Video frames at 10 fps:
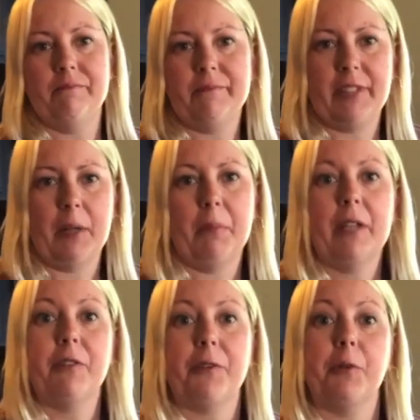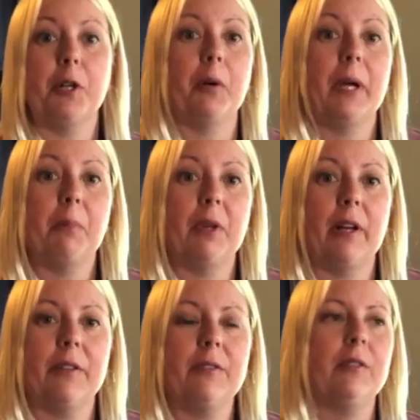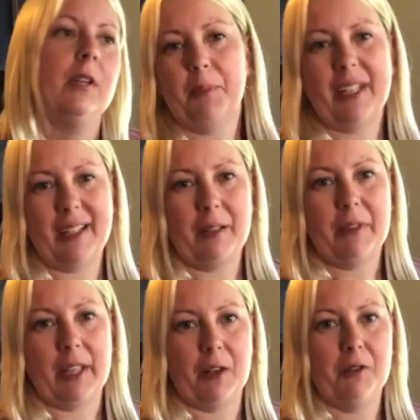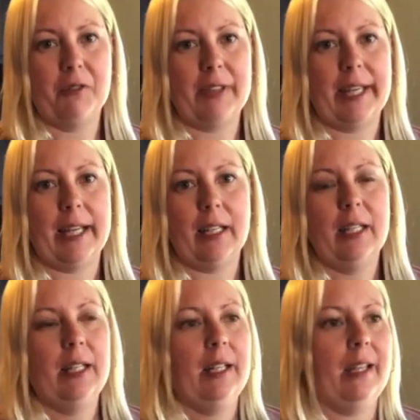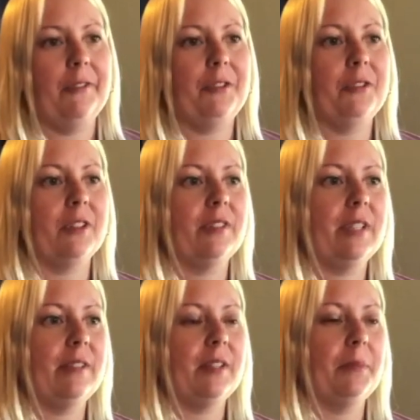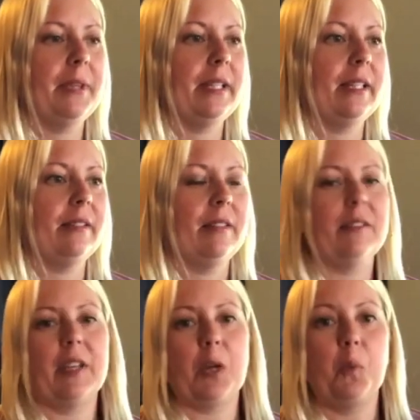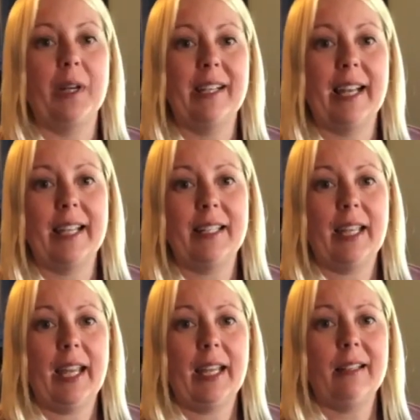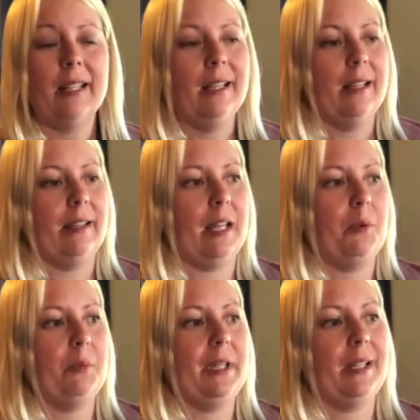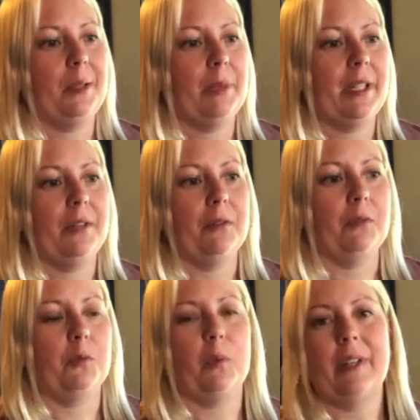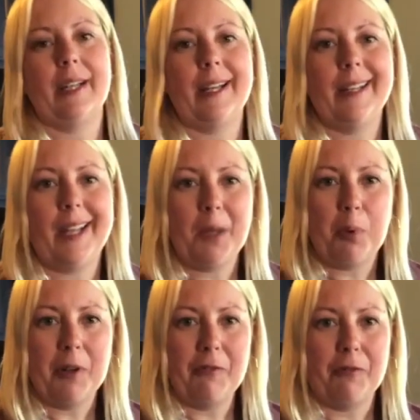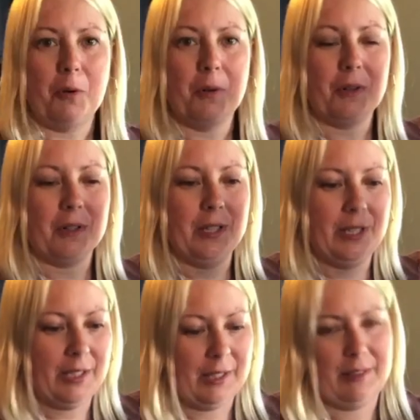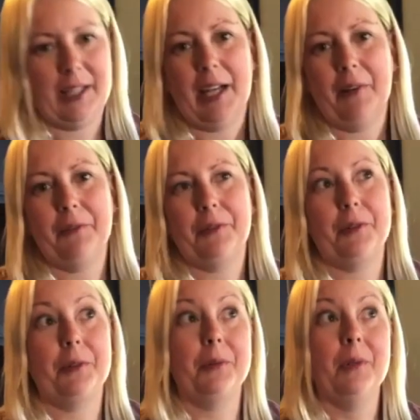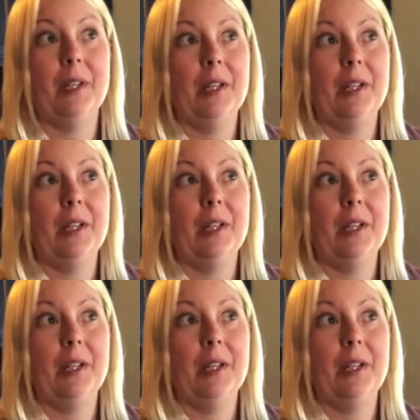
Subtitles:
say, men's 308 plus. That'd be anything over that. If you just see something that says like 198, that would be anybody who's 198.4 down to